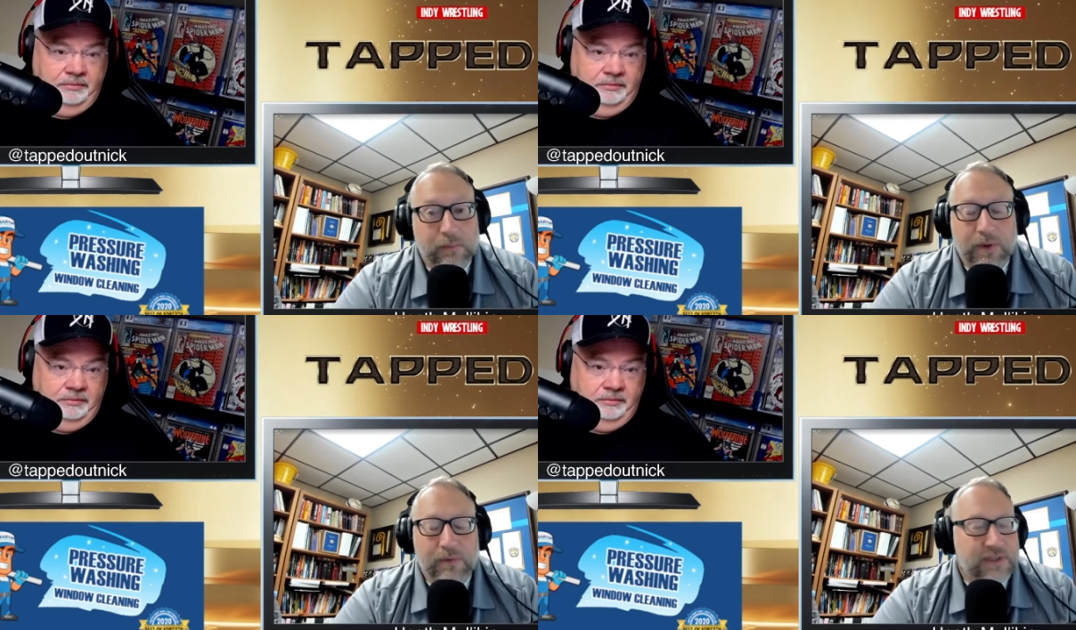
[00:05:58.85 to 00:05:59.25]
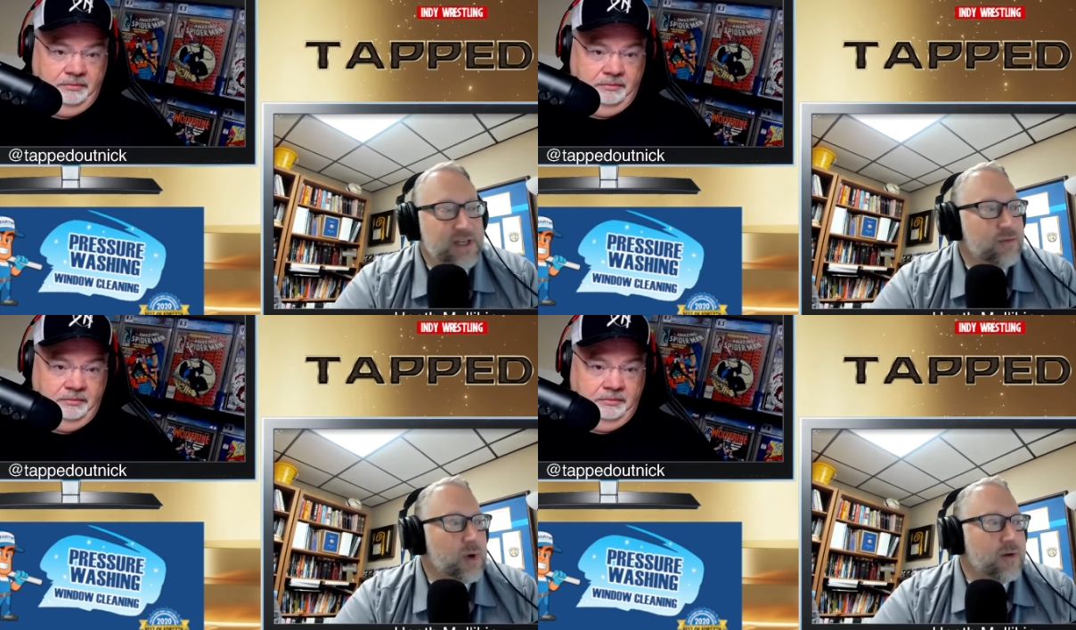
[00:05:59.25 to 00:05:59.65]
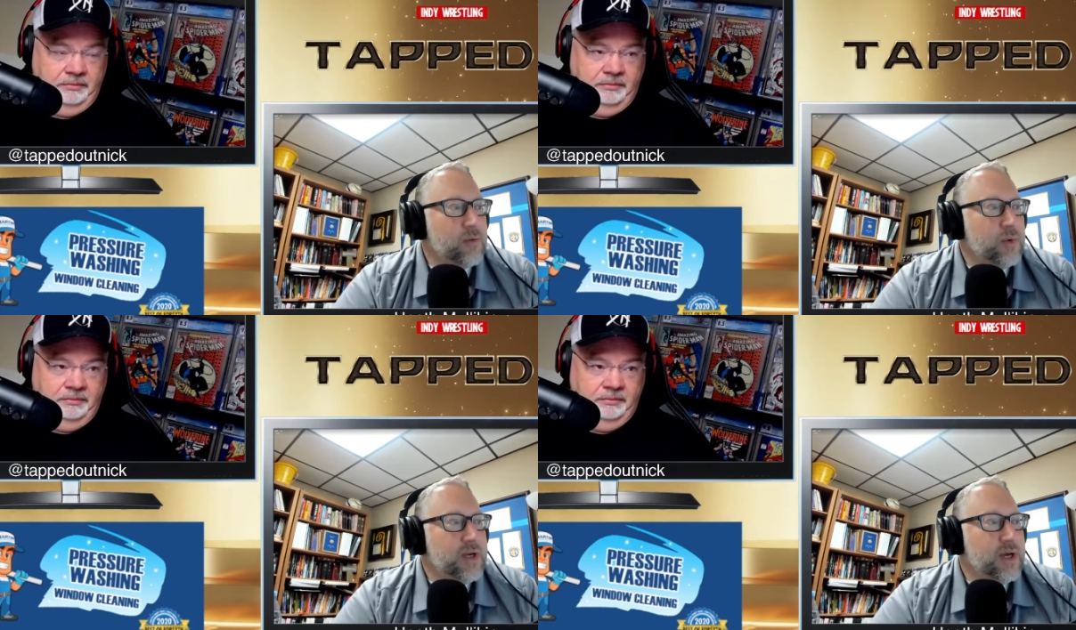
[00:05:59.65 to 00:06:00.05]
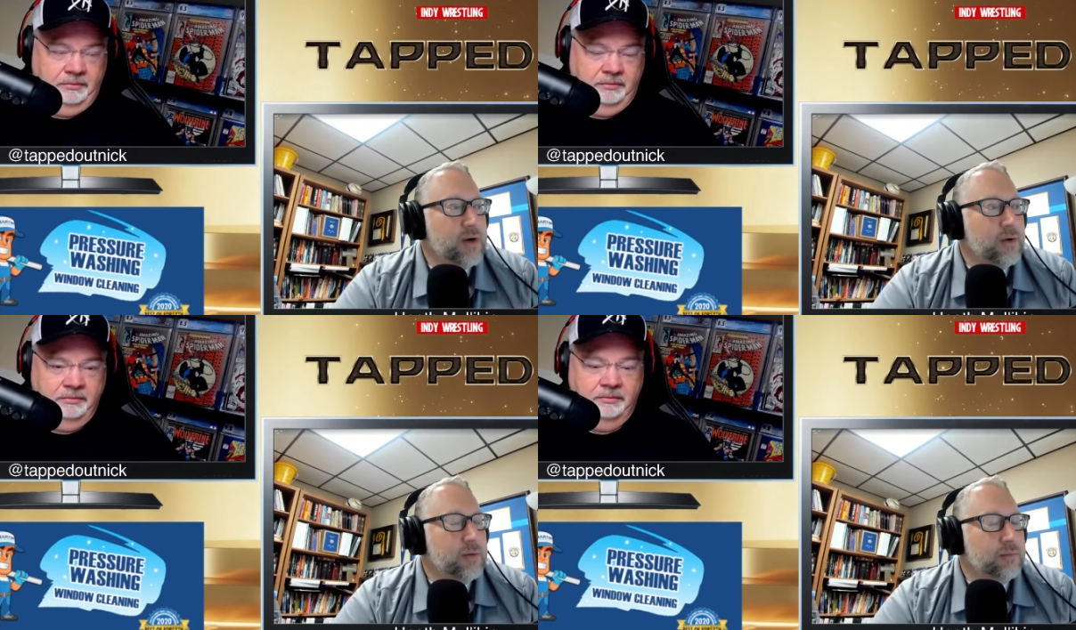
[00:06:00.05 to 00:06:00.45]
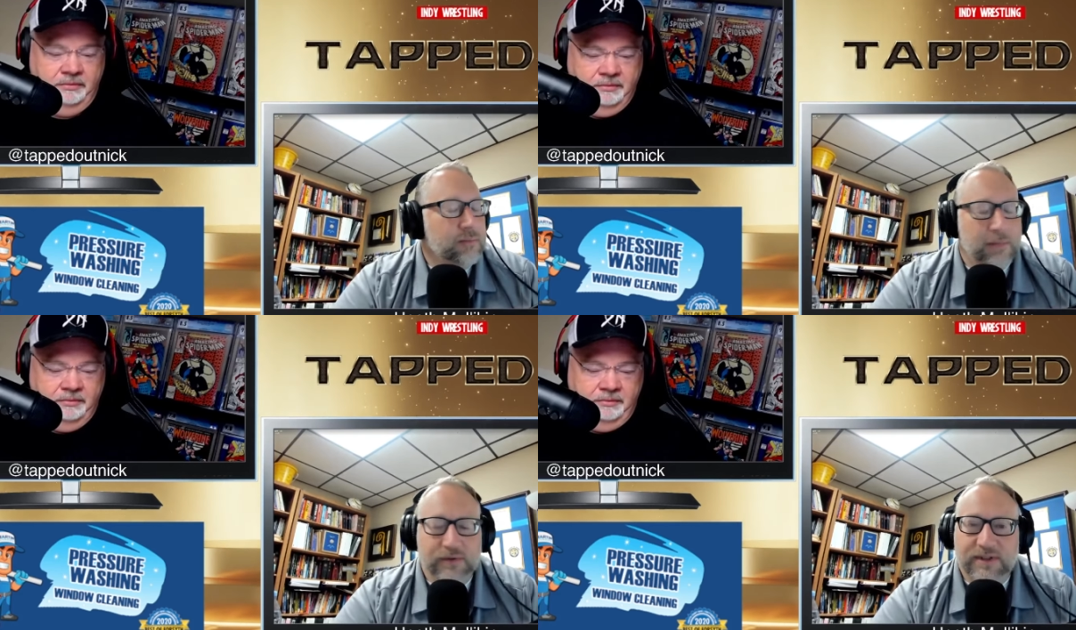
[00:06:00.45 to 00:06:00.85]
Speaker 1: we receive wherever we go
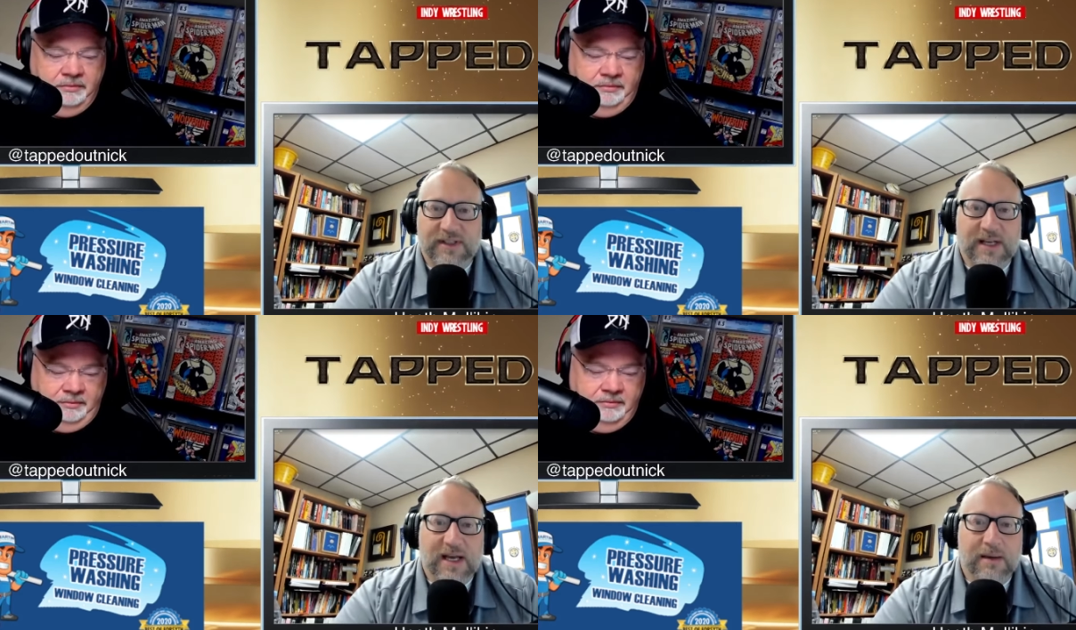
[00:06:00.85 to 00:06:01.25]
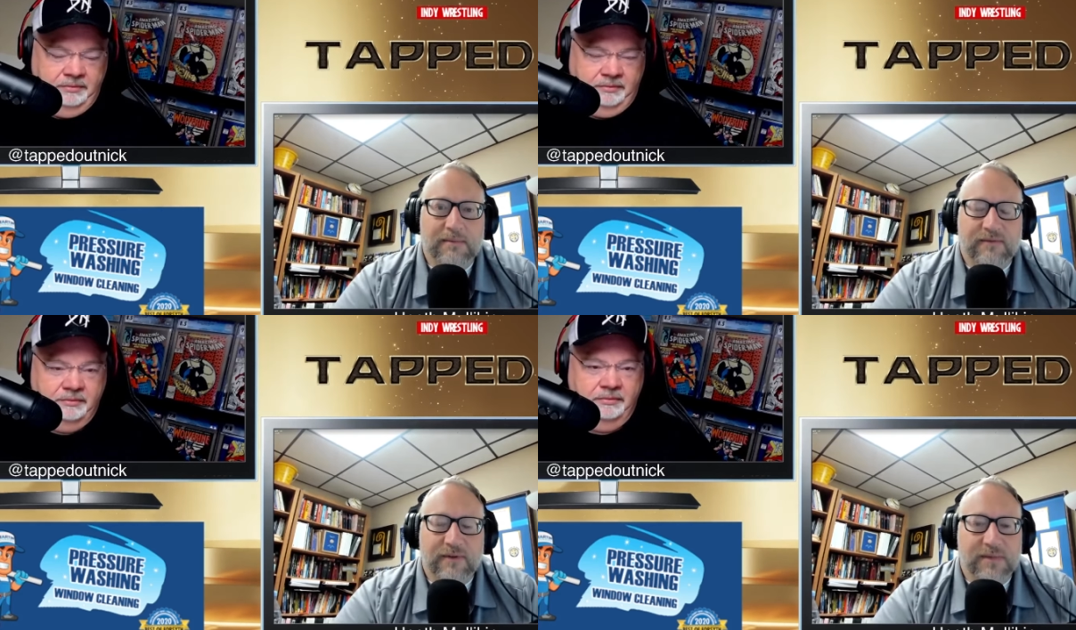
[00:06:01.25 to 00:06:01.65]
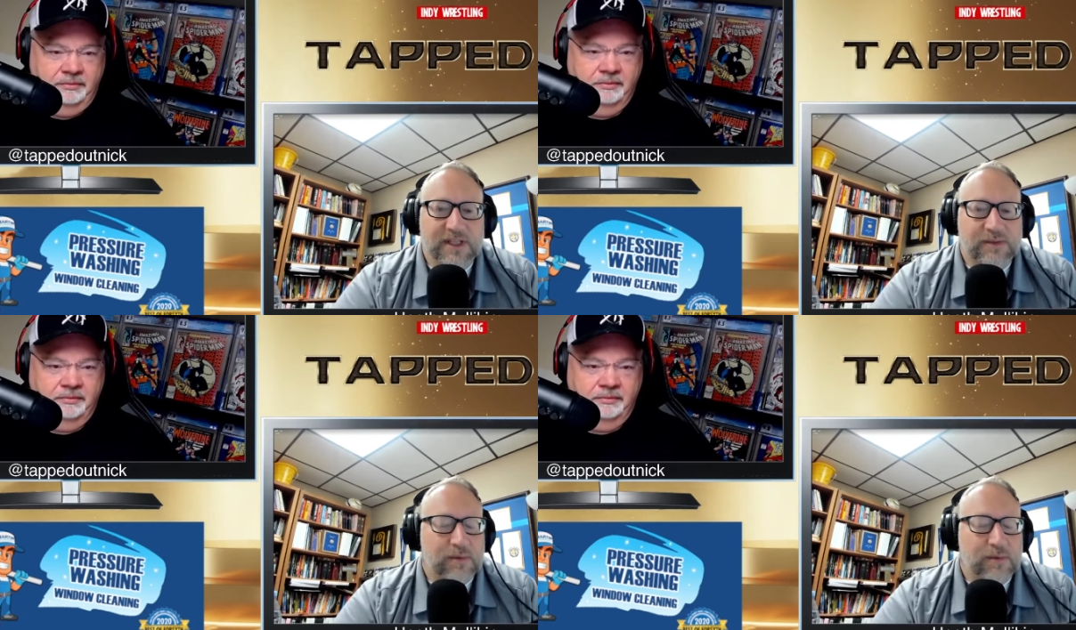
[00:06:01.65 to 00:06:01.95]
most of the time from these